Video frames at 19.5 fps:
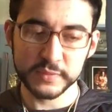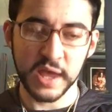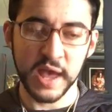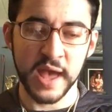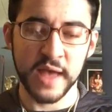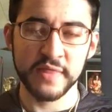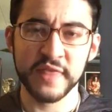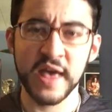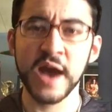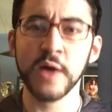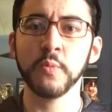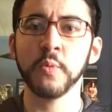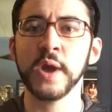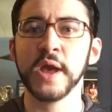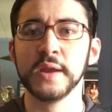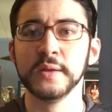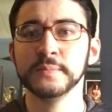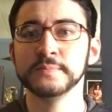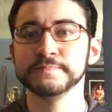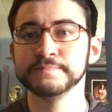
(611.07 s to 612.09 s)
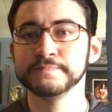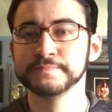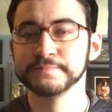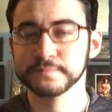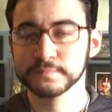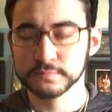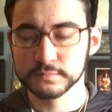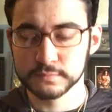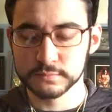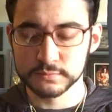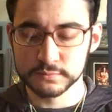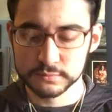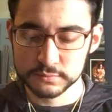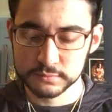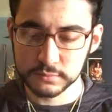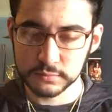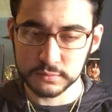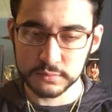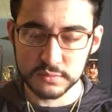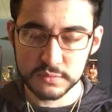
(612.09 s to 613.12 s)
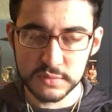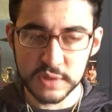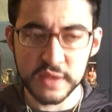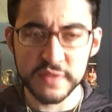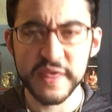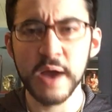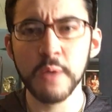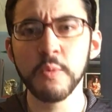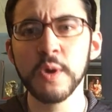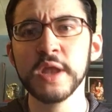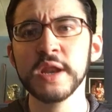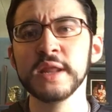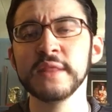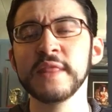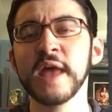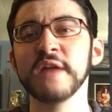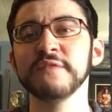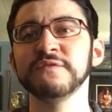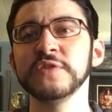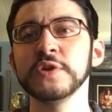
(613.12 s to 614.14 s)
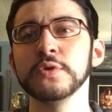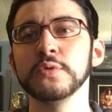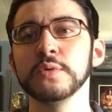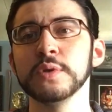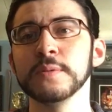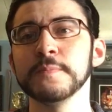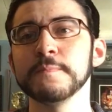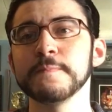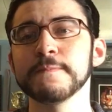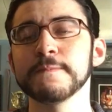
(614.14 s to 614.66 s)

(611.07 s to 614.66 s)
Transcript: And that win in that feud